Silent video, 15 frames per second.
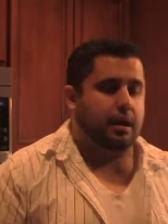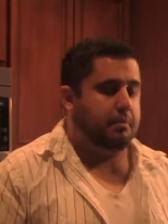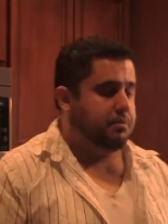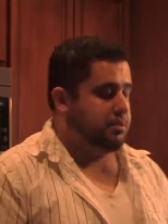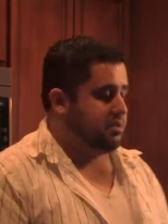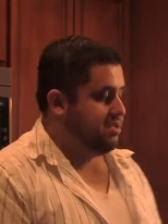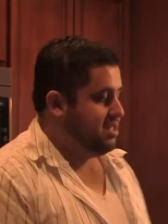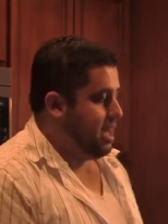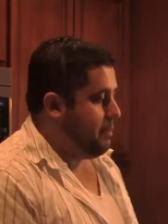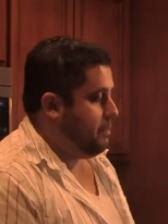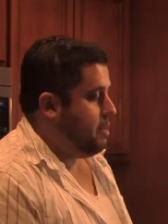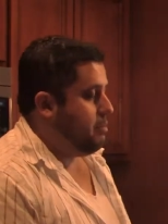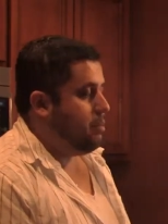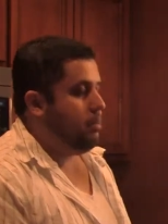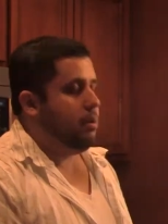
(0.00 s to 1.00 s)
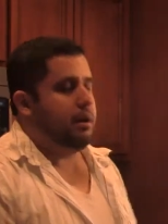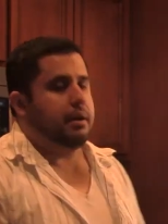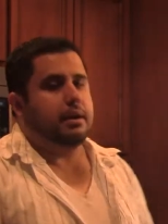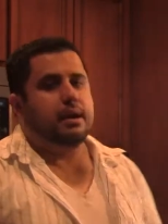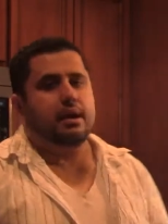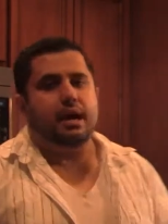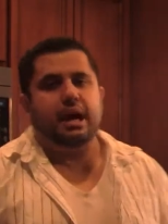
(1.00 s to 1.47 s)
So step number
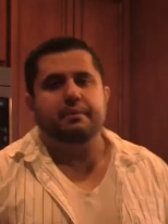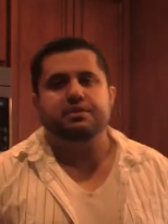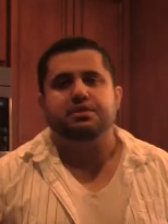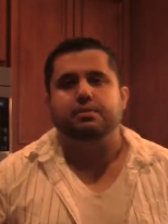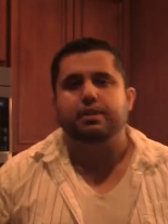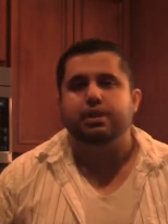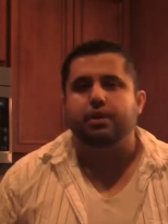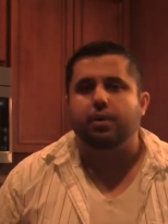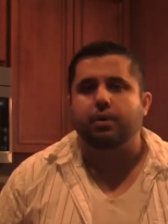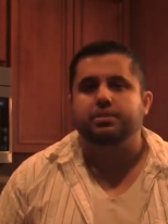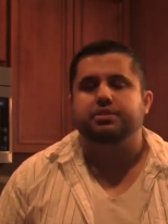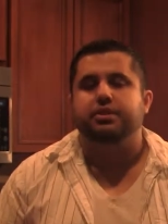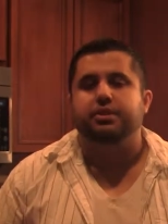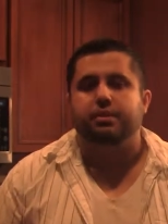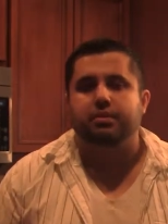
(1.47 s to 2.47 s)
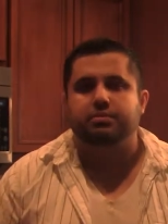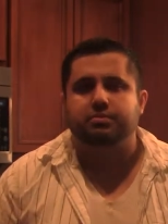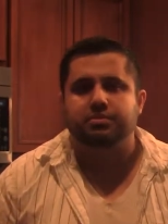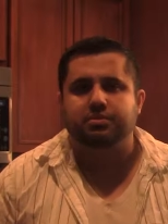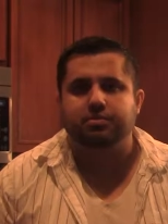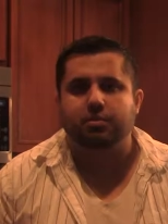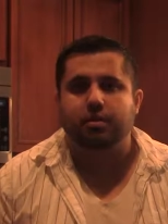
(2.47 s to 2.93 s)
one, obviously when you go into your grocery
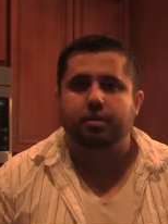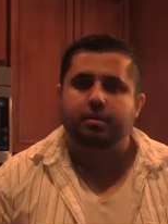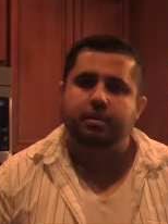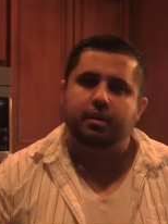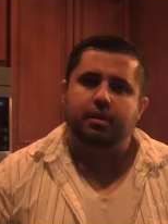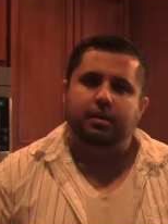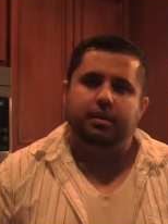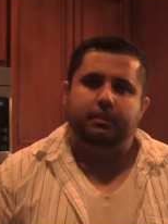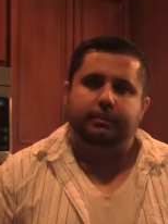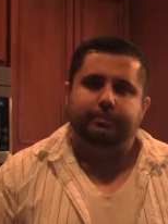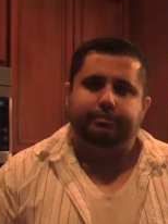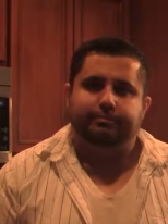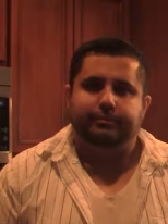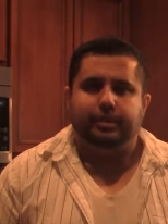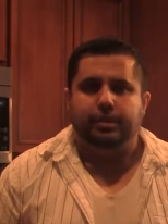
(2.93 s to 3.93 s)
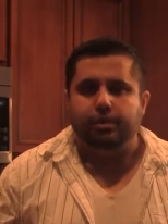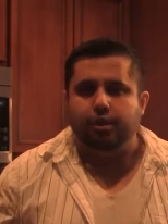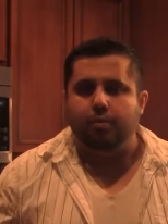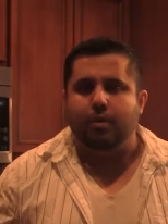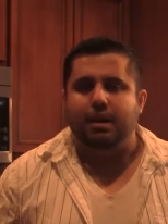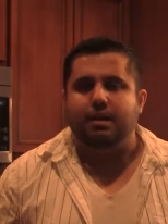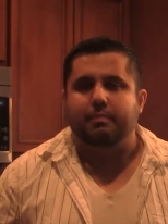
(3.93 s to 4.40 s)
store, you
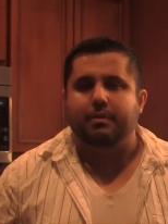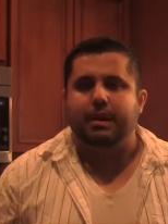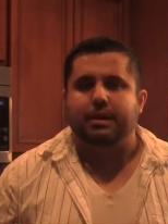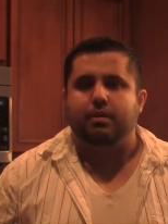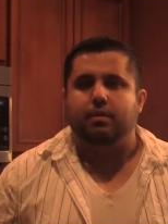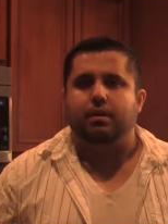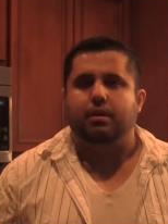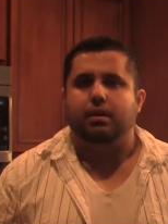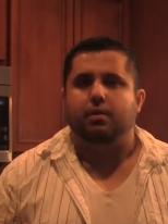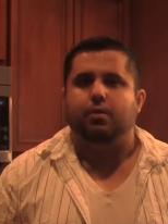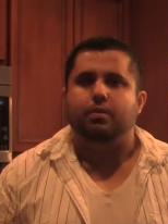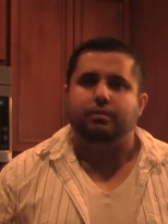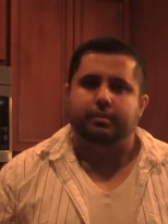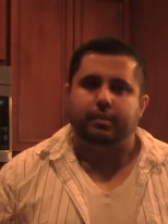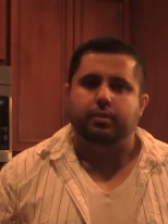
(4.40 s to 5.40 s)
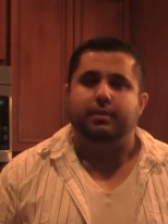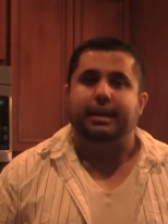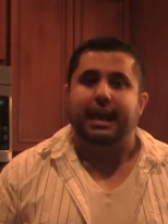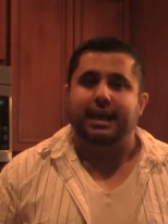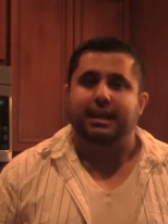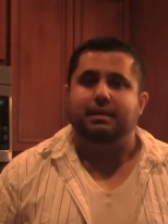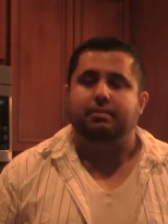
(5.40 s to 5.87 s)
want to pick
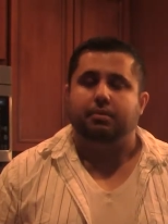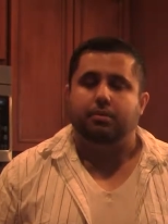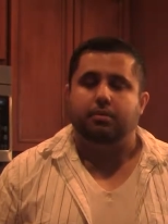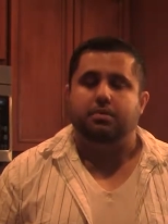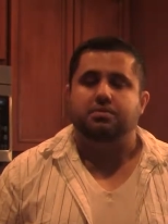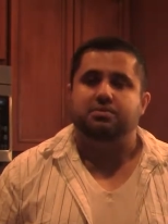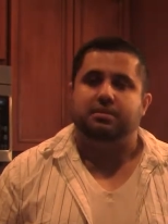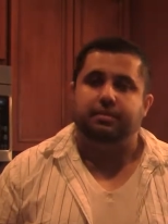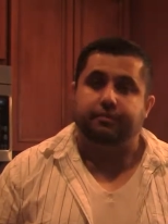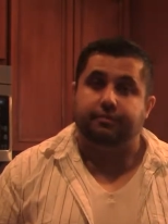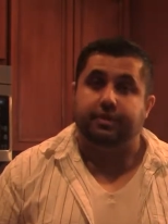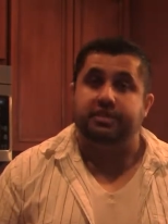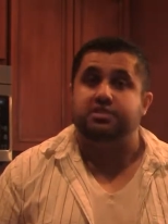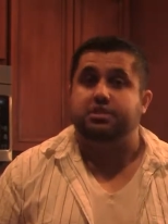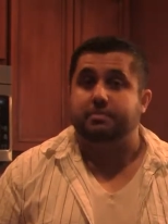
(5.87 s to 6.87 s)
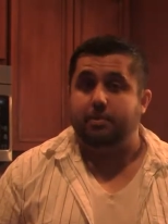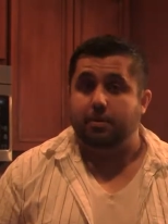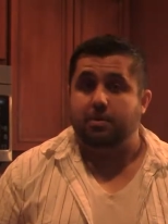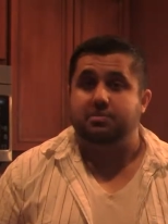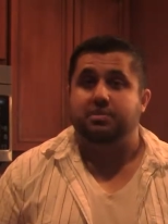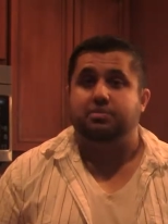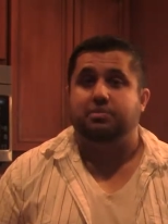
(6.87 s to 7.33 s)
organic produce and the freshest
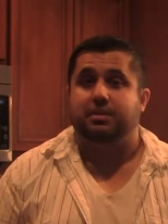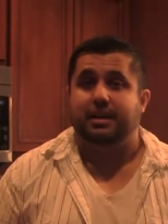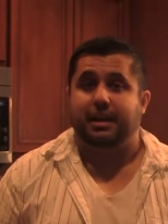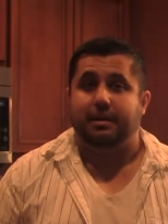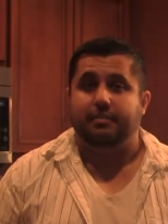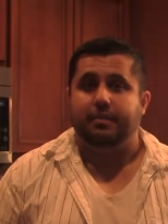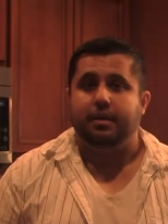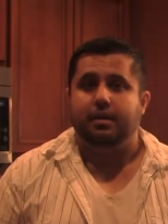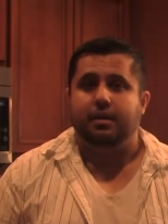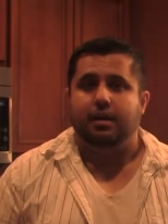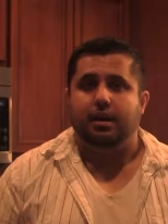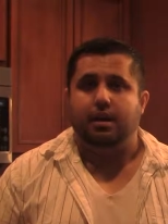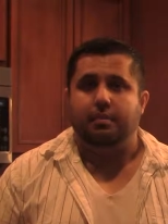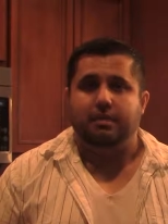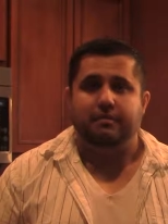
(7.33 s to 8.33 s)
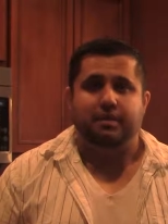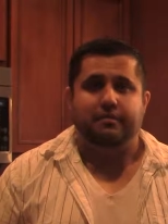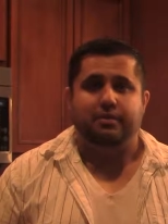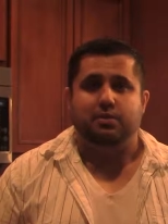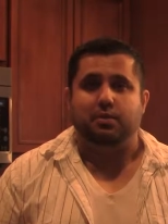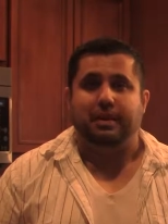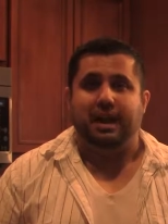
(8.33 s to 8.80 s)
produce that you can. Even if
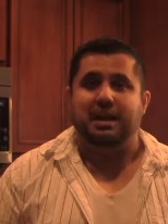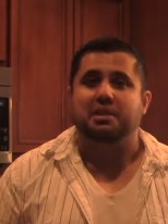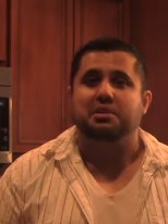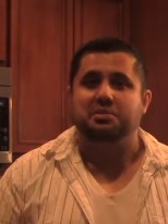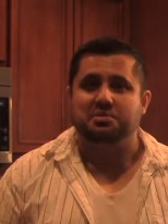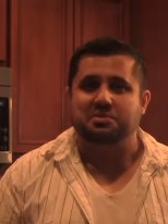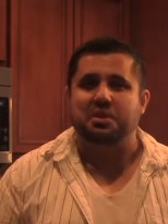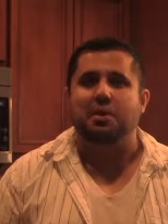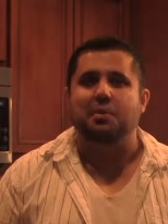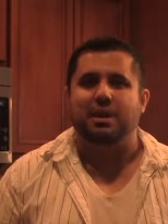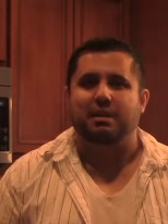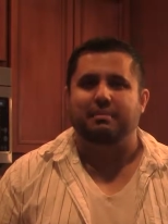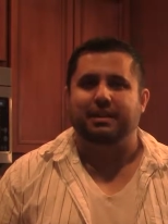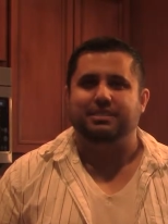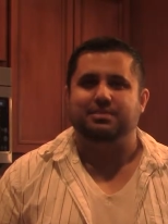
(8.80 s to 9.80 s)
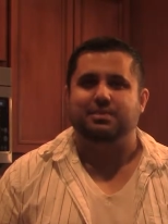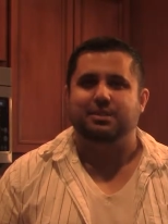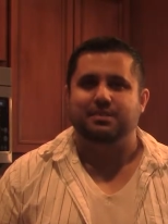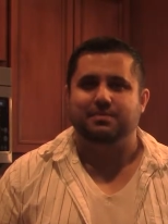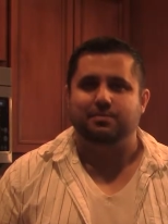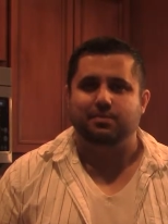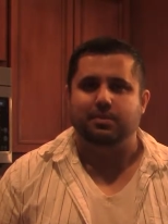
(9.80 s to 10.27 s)
it's organic, you still want to make sure
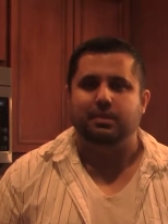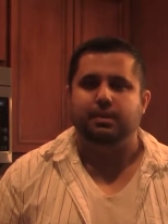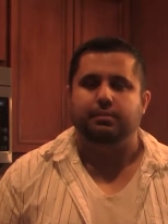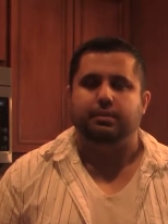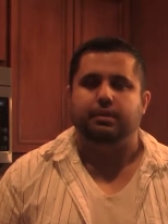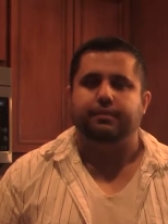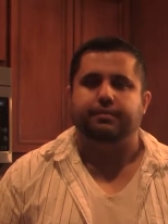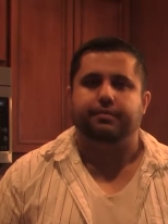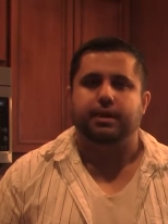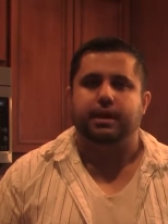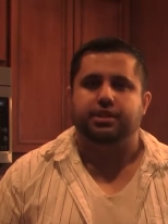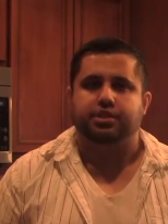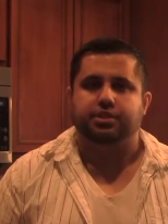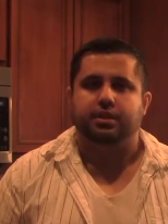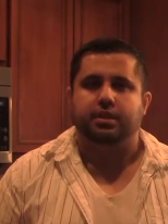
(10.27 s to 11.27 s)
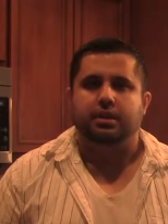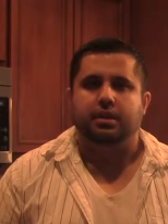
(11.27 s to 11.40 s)
it's really, really fresh.